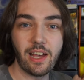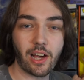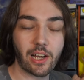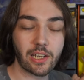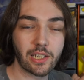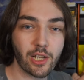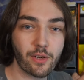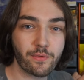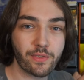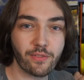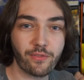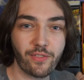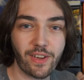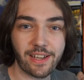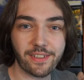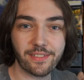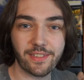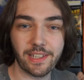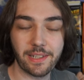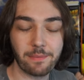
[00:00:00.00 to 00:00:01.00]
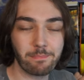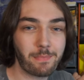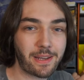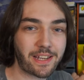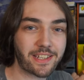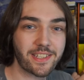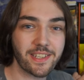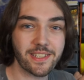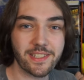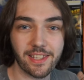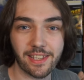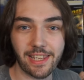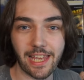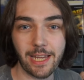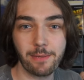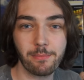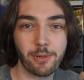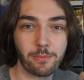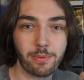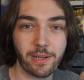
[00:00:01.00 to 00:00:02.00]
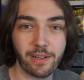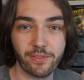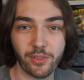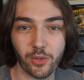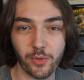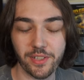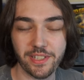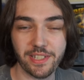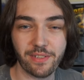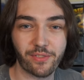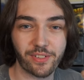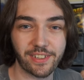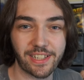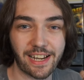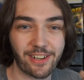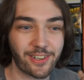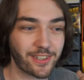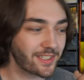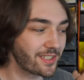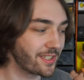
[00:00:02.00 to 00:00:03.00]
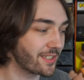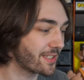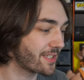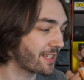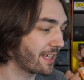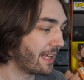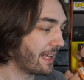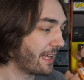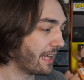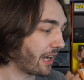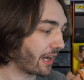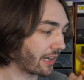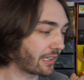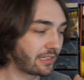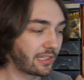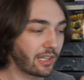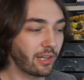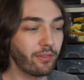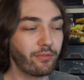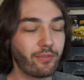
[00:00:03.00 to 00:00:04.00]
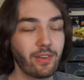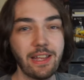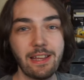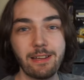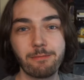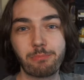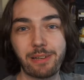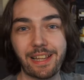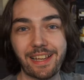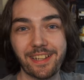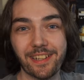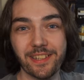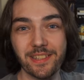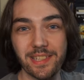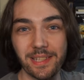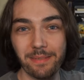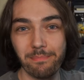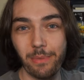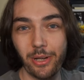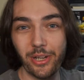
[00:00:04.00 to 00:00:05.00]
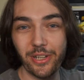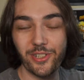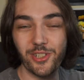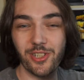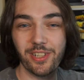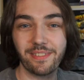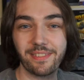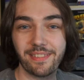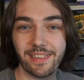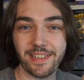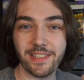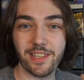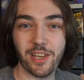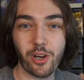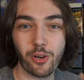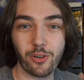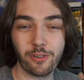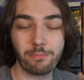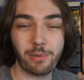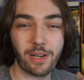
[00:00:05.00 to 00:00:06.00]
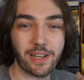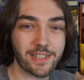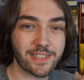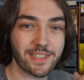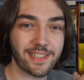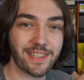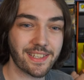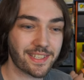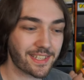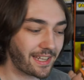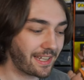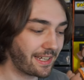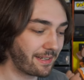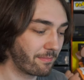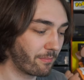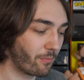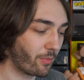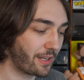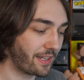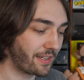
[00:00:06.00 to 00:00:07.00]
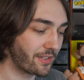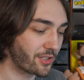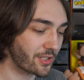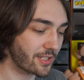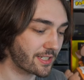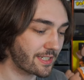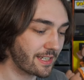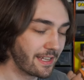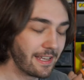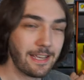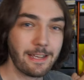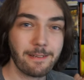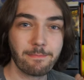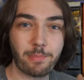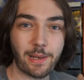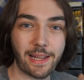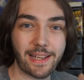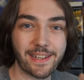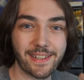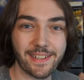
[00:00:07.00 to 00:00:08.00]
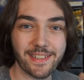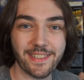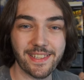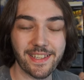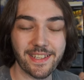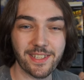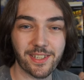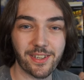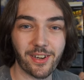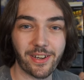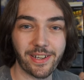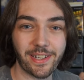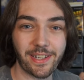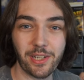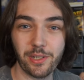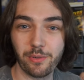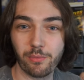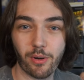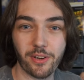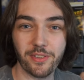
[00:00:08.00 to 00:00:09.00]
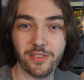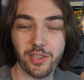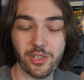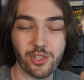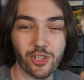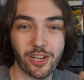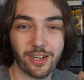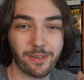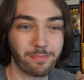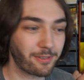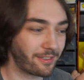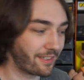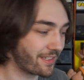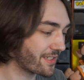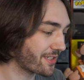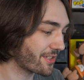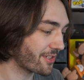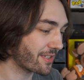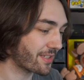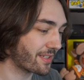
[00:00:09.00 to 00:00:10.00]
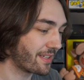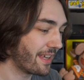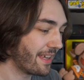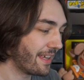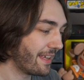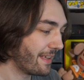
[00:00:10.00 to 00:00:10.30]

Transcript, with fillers: I love the fact that it mixes the game up, having all the different characters. I love playing as the merchant. There's a whole part of this game where you're just playing as this guy who runs a shop, and it's just